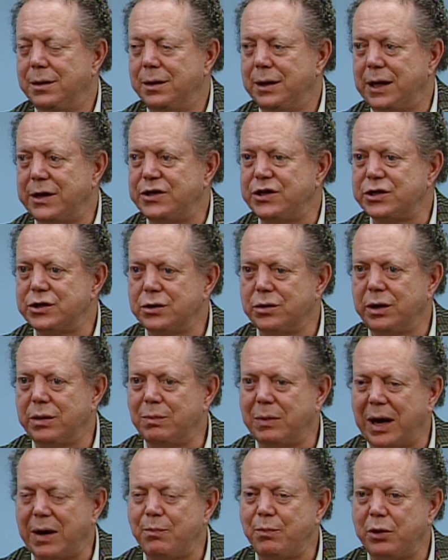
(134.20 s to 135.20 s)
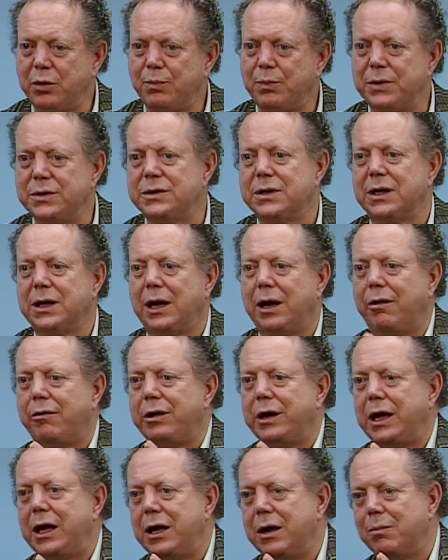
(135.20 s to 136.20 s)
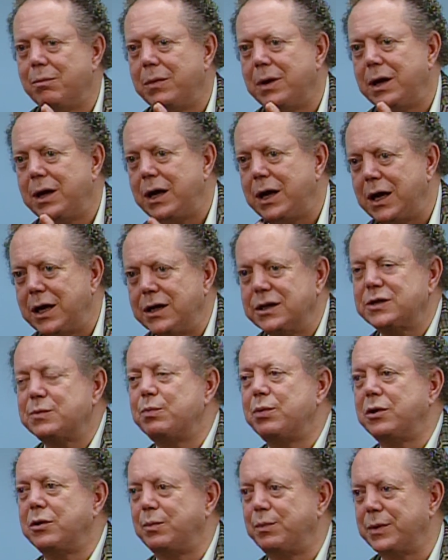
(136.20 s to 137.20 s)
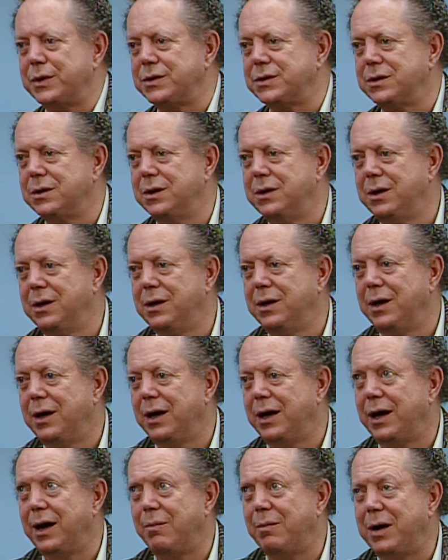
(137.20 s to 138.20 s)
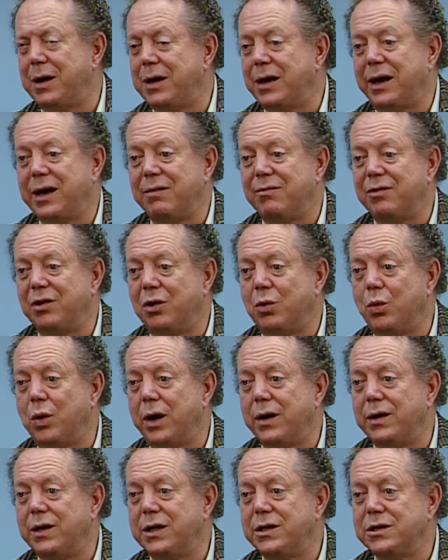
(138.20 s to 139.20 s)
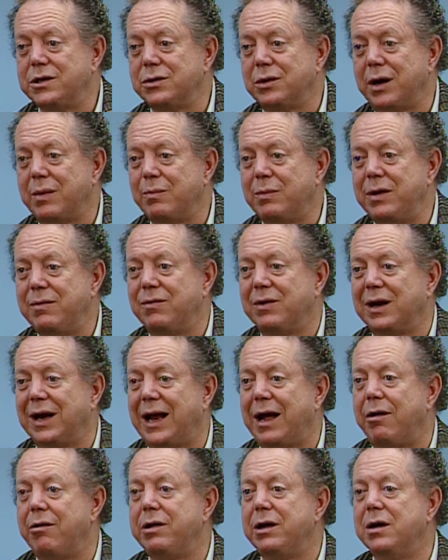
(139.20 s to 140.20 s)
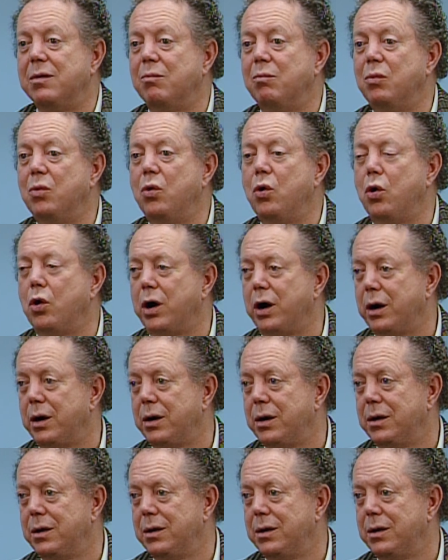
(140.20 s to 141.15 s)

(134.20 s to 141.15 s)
That's just knowing my purpose and allowing him his purpose. And I may not even know what it is, so I'm even allowing it more.